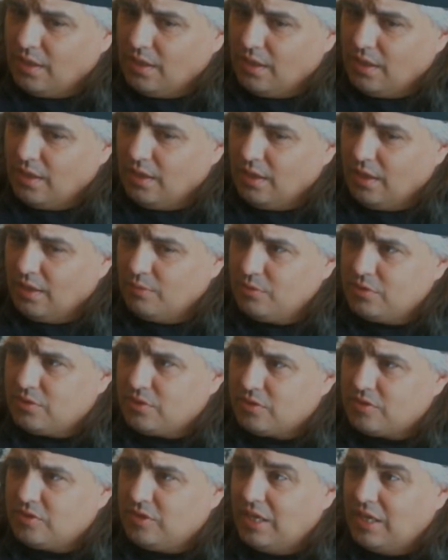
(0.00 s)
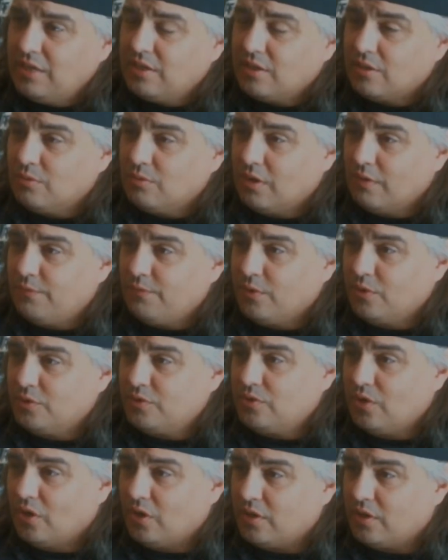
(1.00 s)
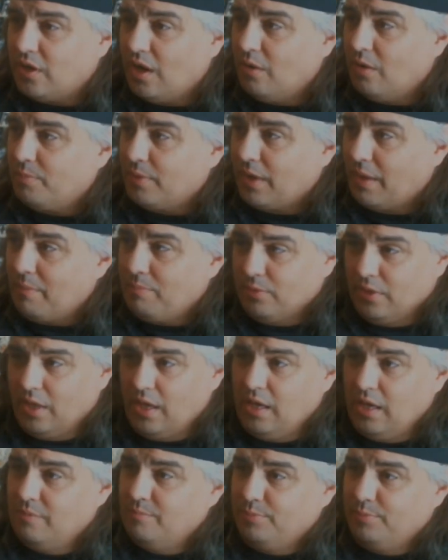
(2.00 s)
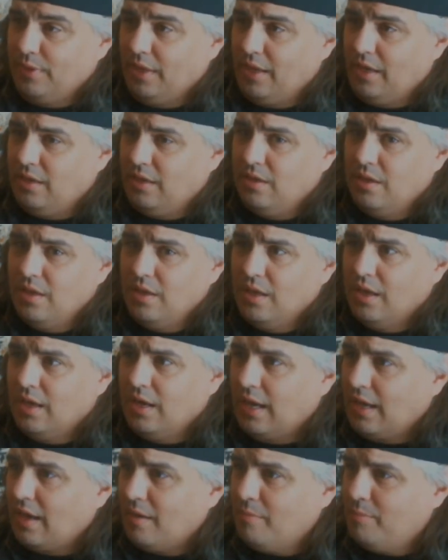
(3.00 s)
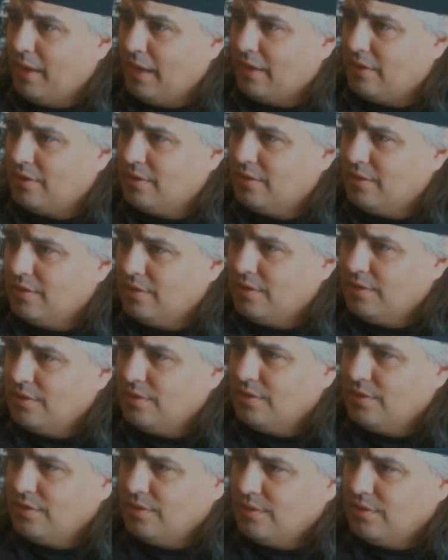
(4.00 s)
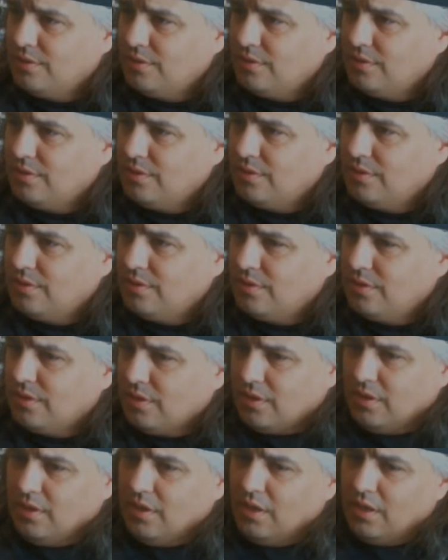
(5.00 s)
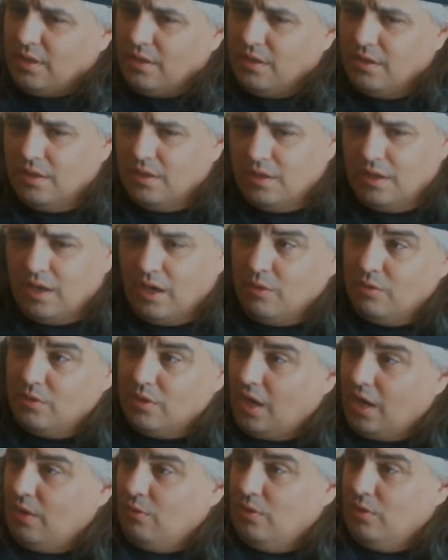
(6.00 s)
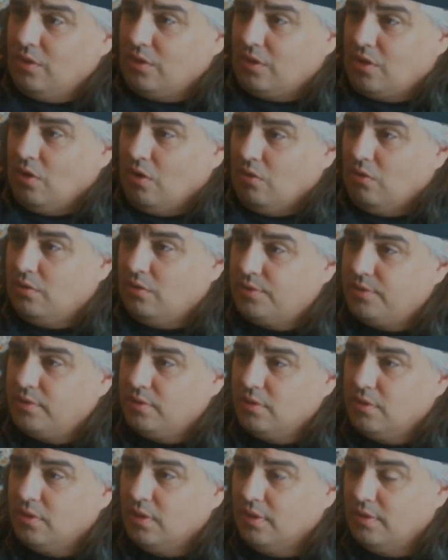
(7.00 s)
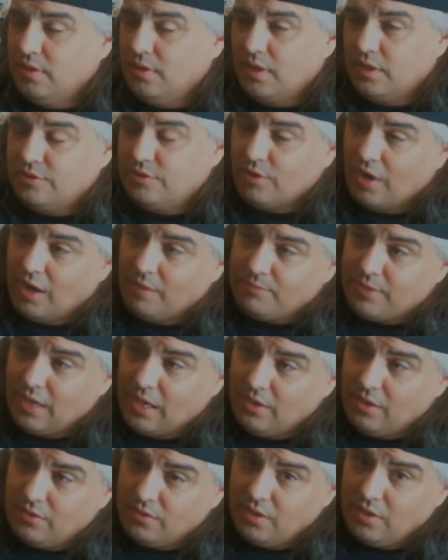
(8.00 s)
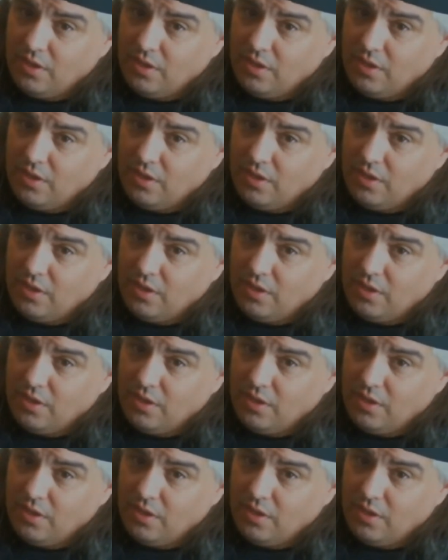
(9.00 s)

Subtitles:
And I was a stinker when I first started out, but I played and played, and I got better. And I went gold, and then I dropped down,